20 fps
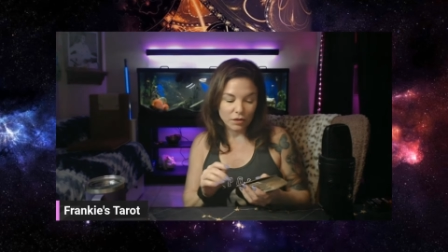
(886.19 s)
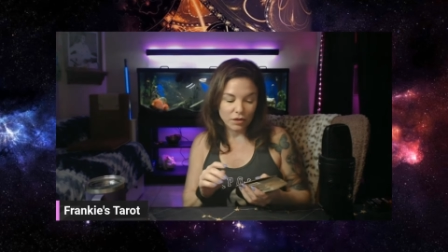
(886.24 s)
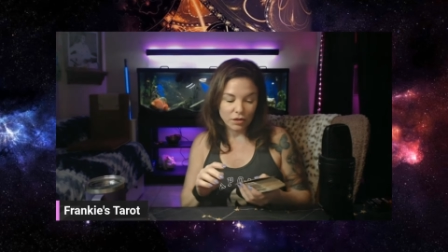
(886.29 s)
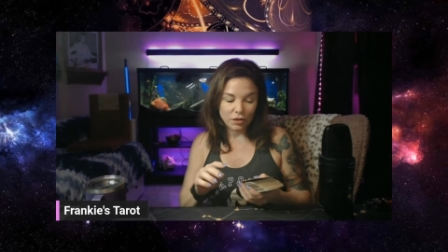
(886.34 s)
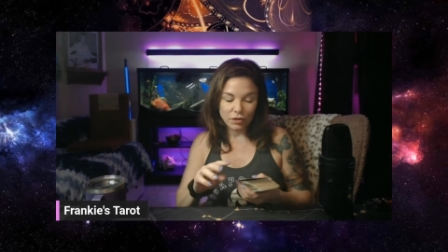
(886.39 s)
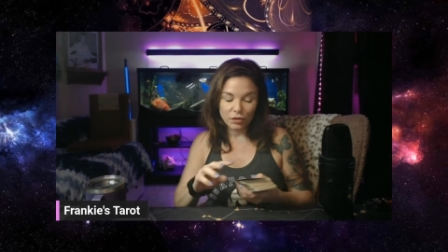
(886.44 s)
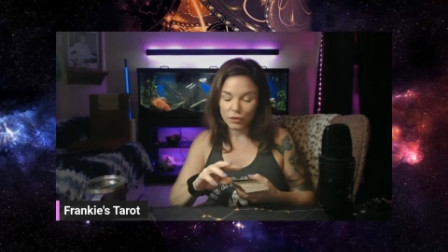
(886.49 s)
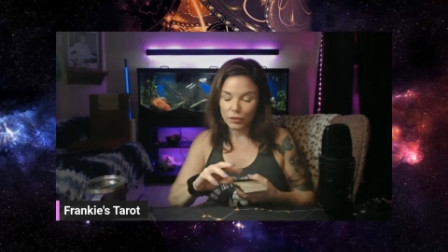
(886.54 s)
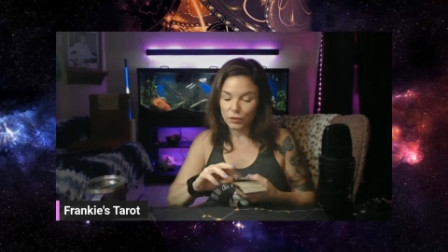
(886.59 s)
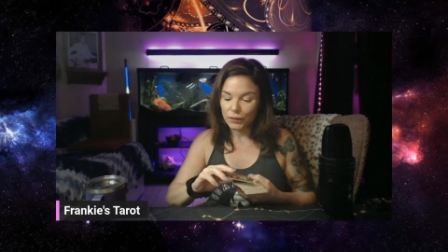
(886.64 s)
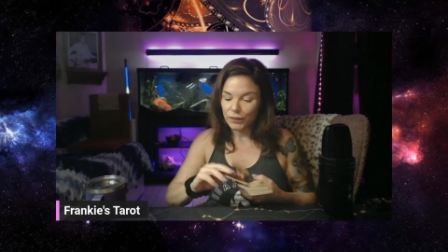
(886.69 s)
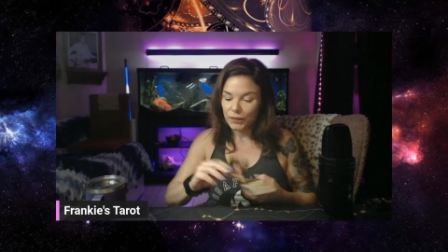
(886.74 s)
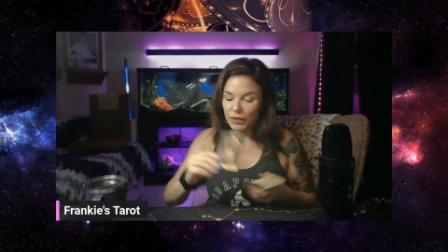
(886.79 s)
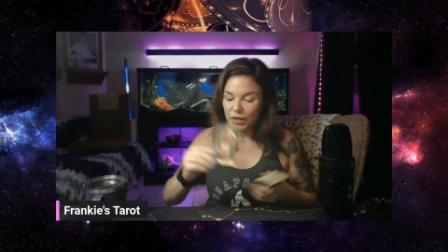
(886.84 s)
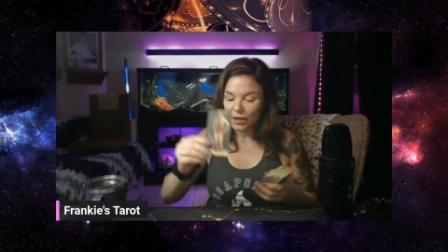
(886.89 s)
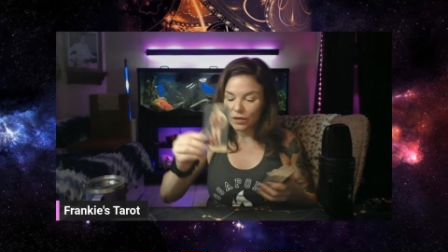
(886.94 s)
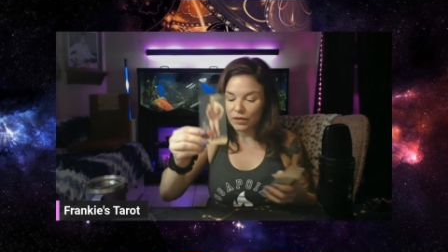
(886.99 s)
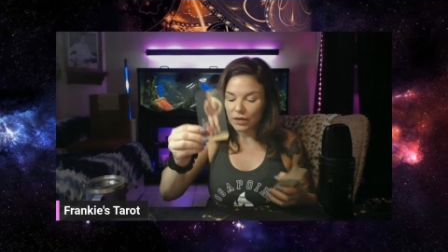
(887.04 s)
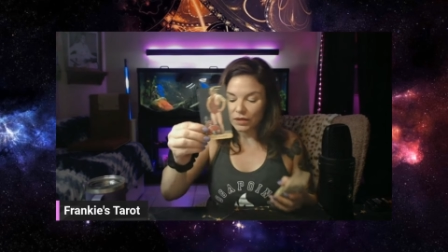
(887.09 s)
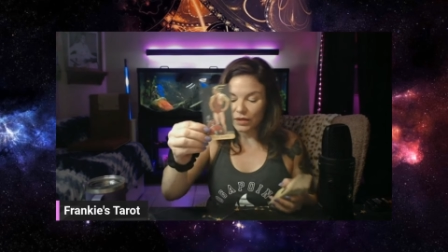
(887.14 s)
you
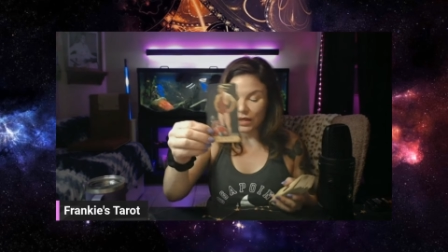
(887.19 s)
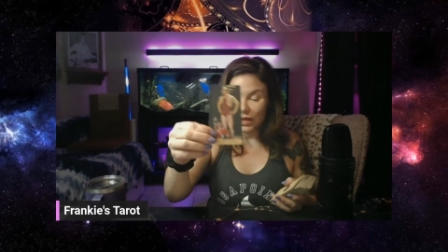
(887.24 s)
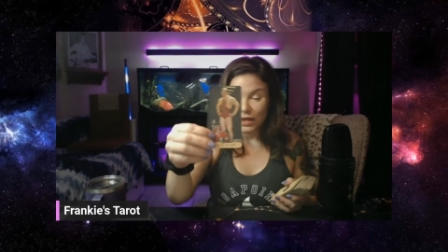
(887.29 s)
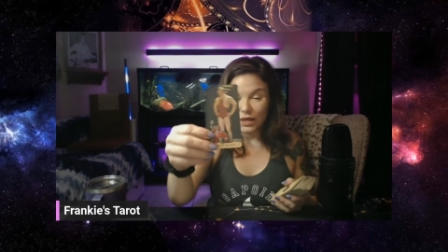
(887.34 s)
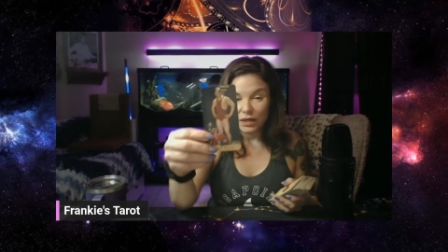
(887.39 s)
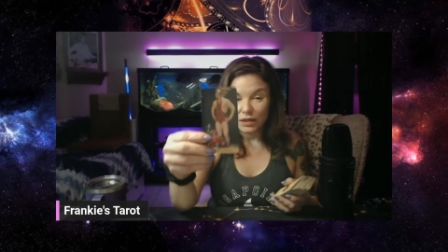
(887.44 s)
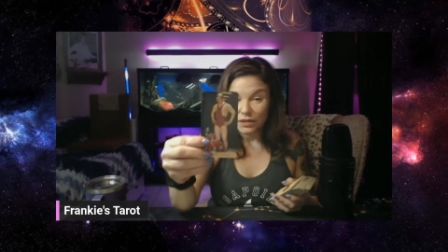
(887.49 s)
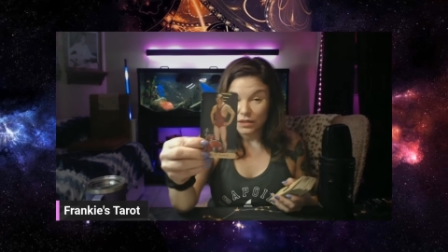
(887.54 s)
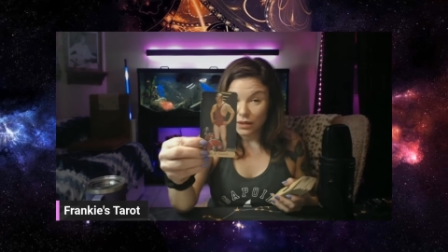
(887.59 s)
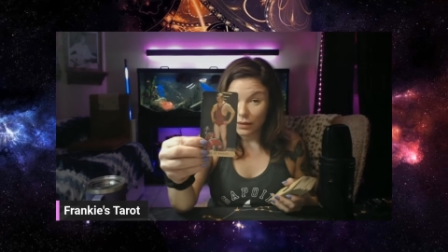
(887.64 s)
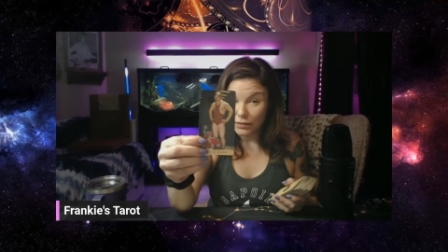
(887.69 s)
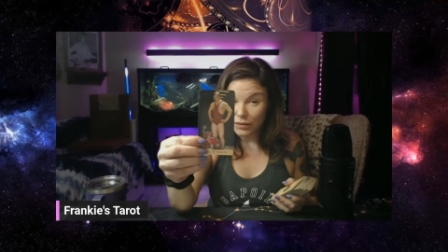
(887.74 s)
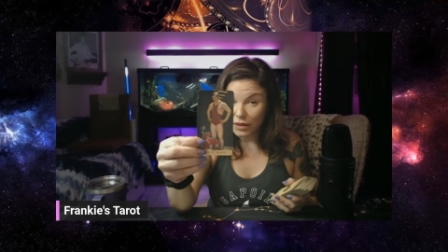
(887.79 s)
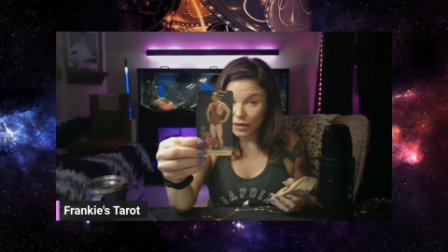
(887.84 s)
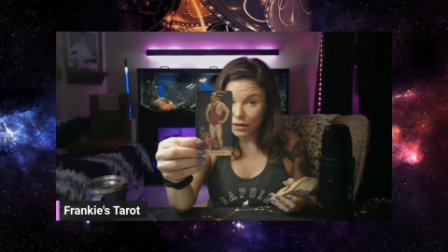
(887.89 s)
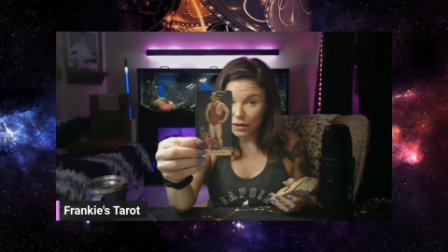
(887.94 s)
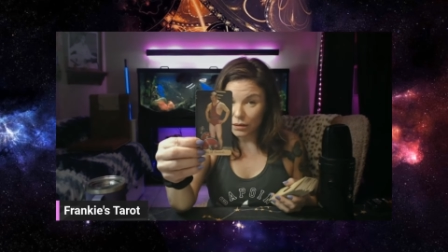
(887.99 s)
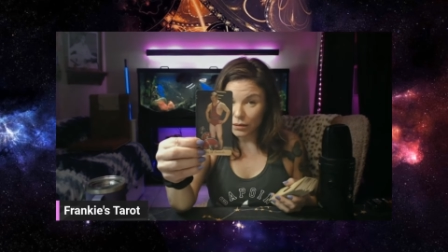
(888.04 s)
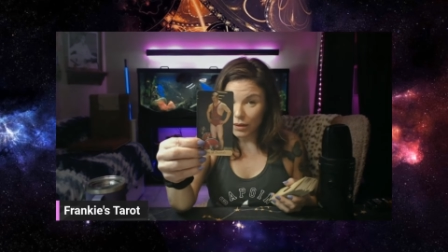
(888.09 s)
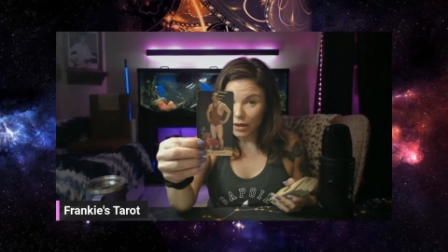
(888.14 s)
that they can't stop
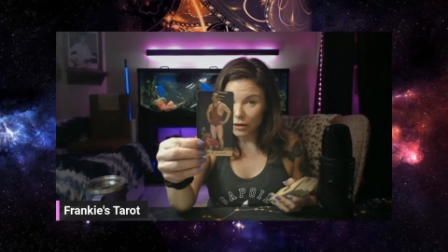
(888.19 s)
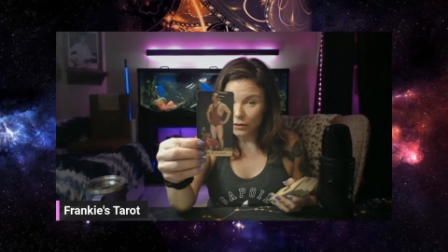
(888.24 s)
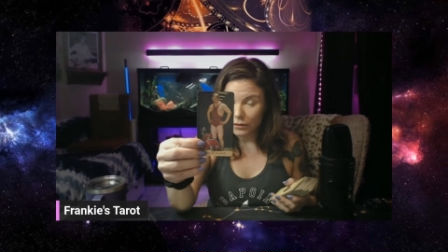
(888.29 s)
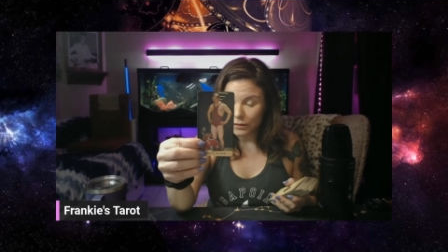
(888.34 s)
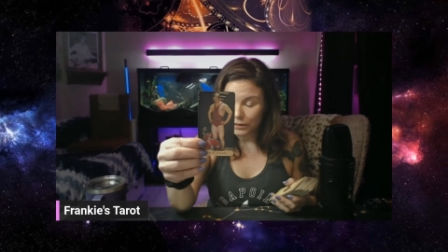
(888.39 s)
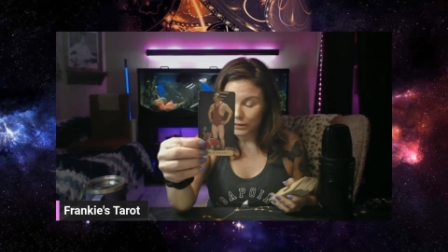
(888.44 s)
thinking about.